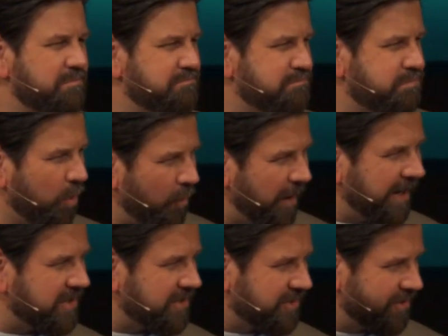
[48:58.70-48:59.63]

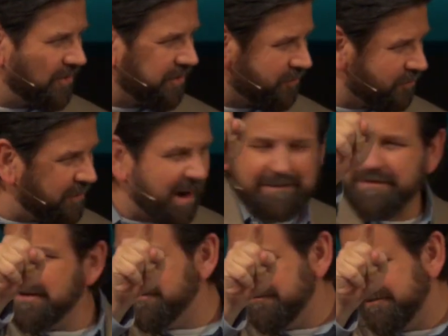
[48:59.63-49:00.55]
points to the
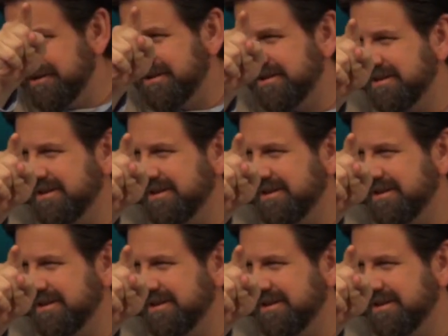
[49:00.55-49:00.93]
refuge,